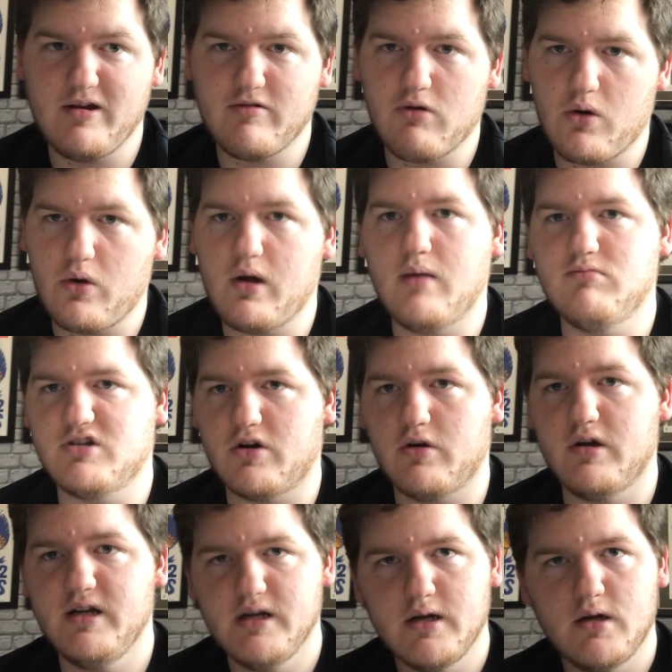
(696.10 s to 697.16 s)
be wrong, I'm
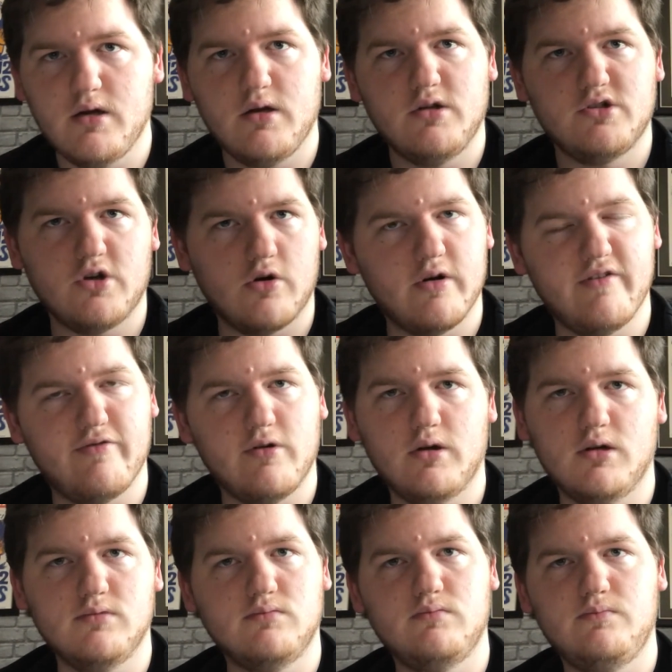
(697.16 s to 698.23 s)
sorry. Sorry
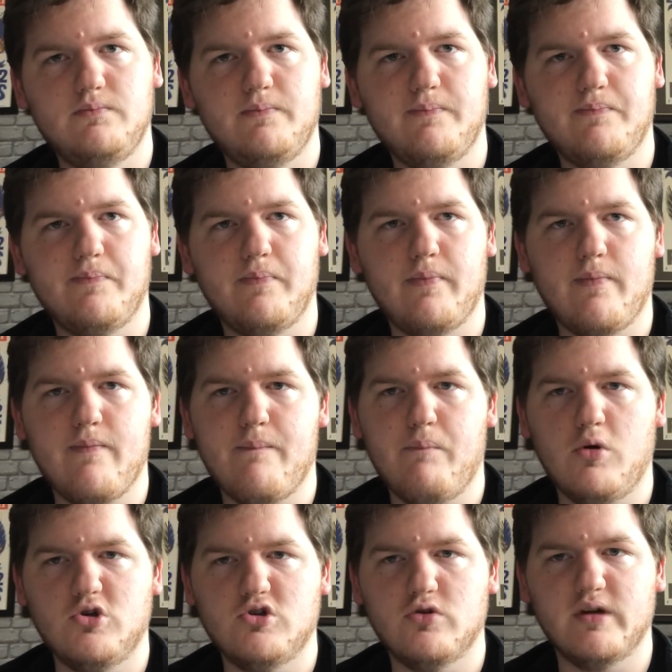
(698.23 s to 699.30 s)
for
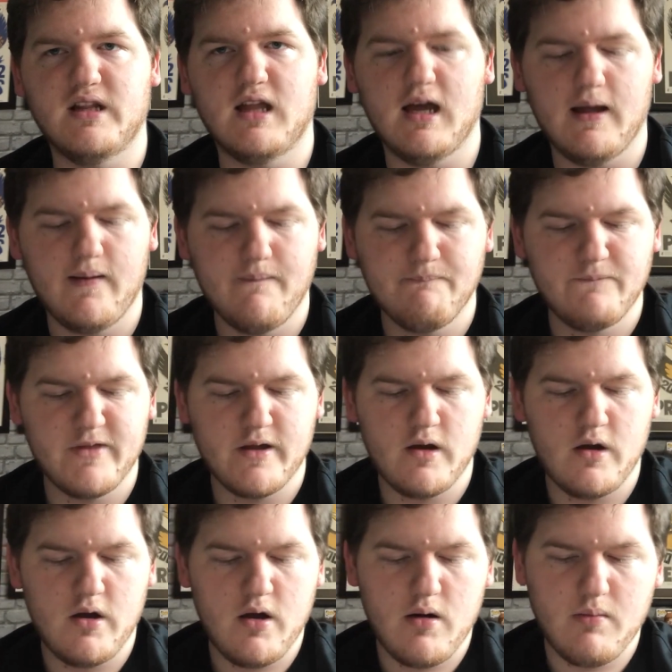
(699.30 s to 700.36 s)
butchering that.
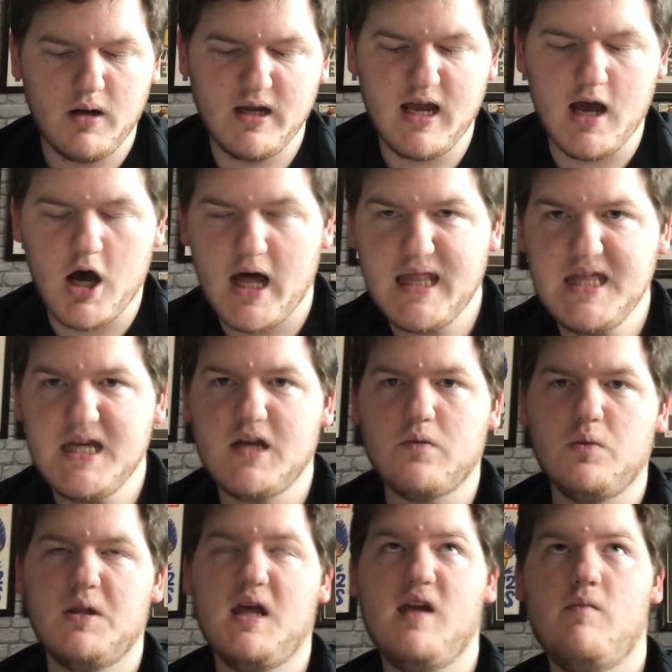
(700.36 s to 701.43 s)
But yeah, I think
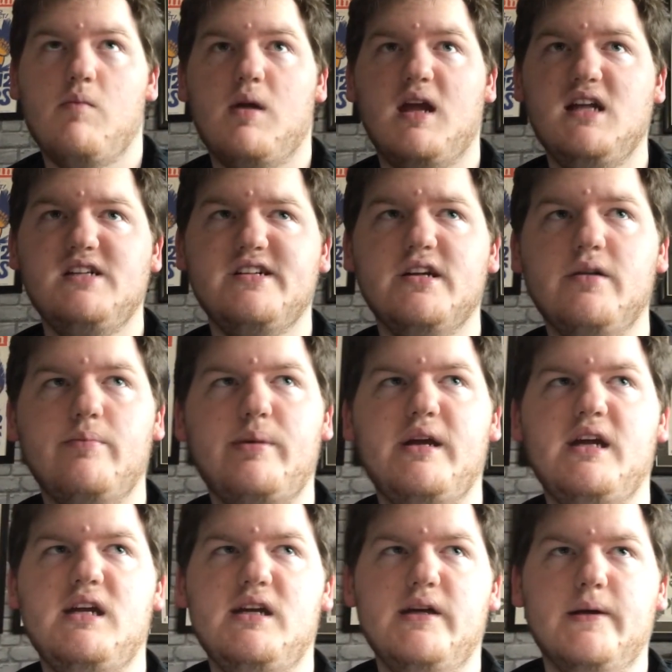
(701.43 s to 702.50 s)
with him, he's going to
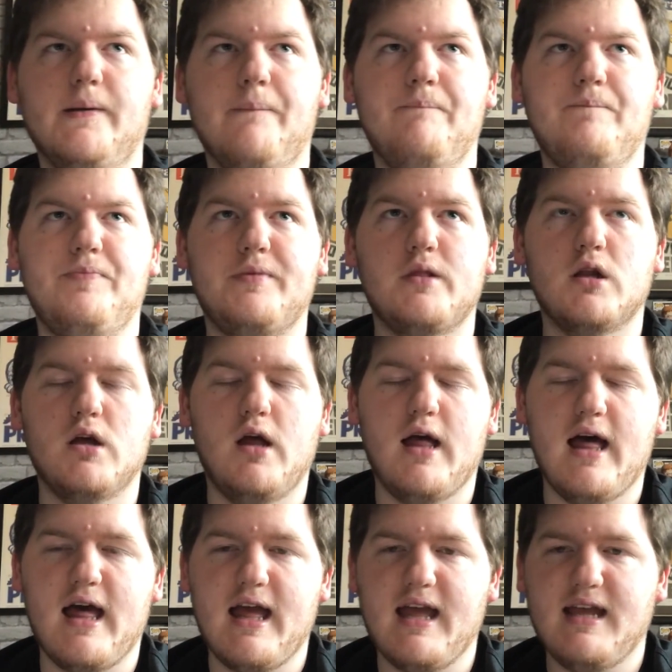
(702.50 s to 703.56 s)
be
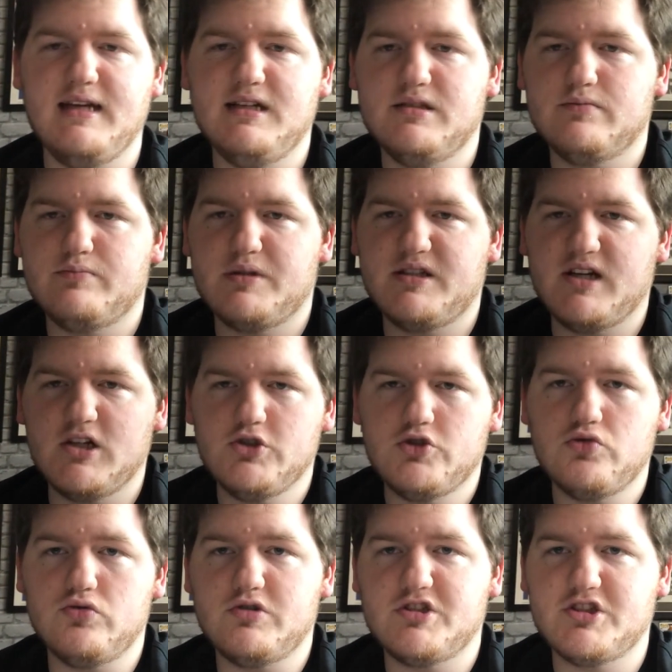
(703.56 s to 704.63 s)
a
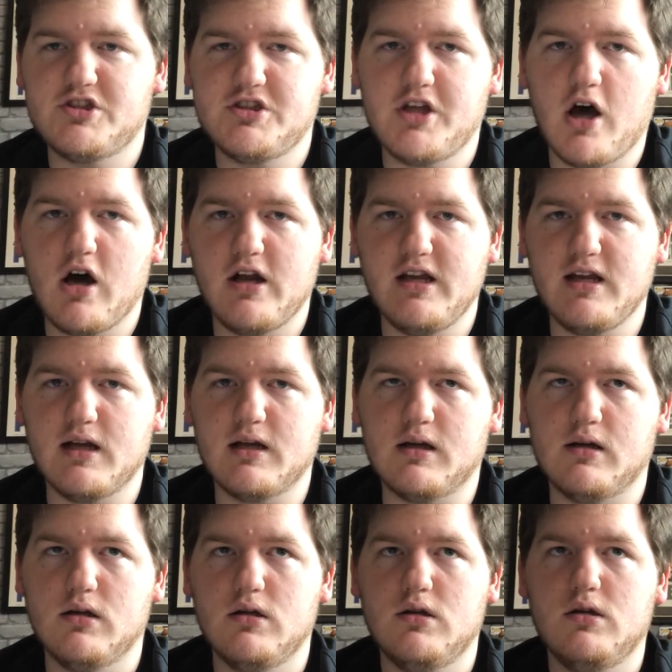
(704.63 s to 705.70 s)
potential starting
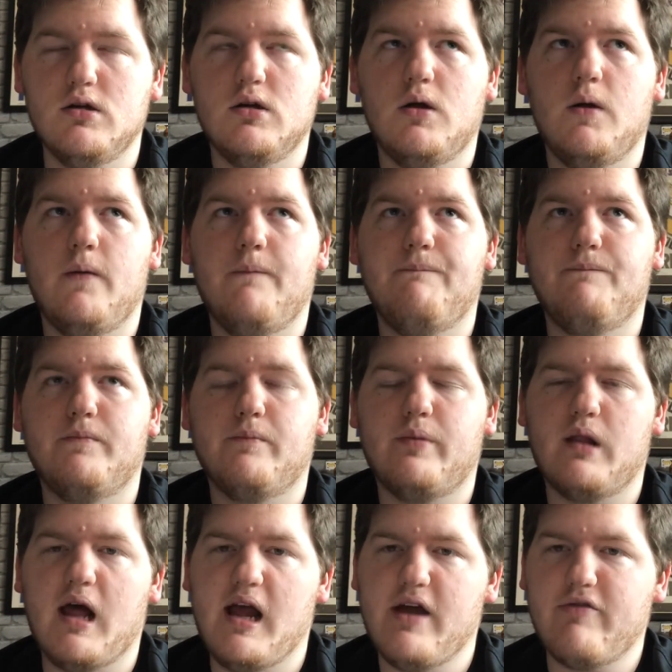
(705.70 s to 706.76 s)

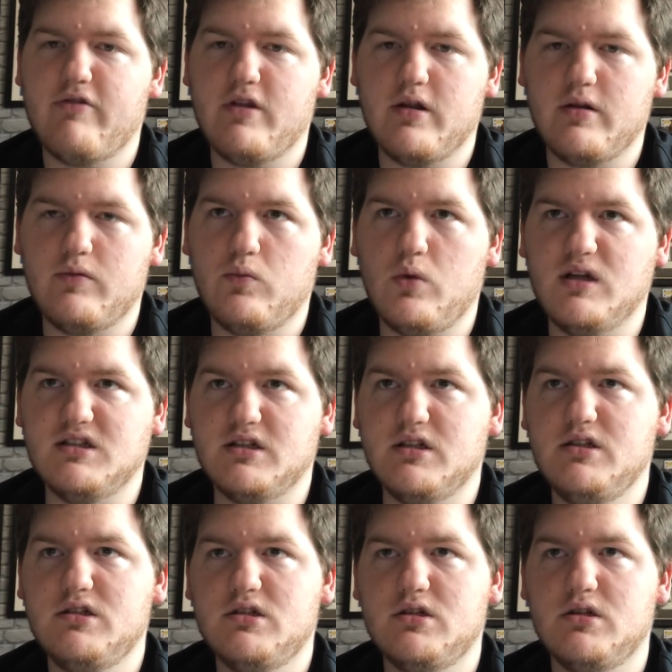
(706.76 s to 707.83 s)
player for the
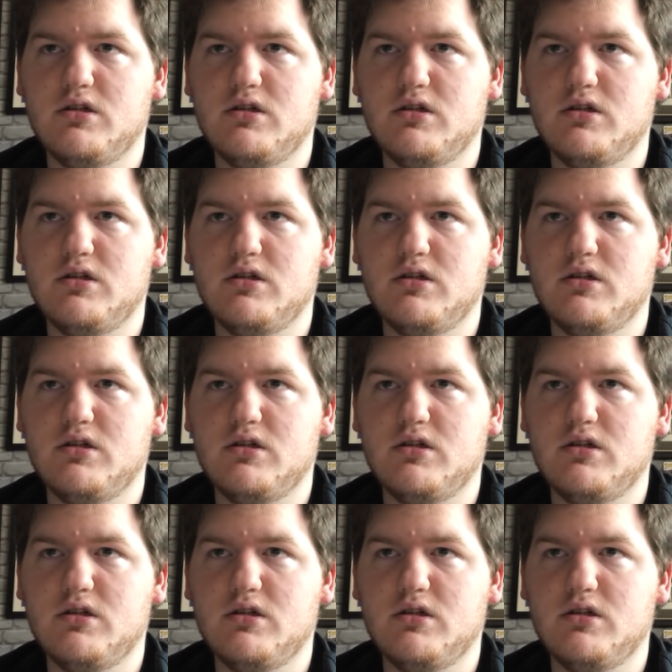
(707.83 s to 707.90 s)
Wizards.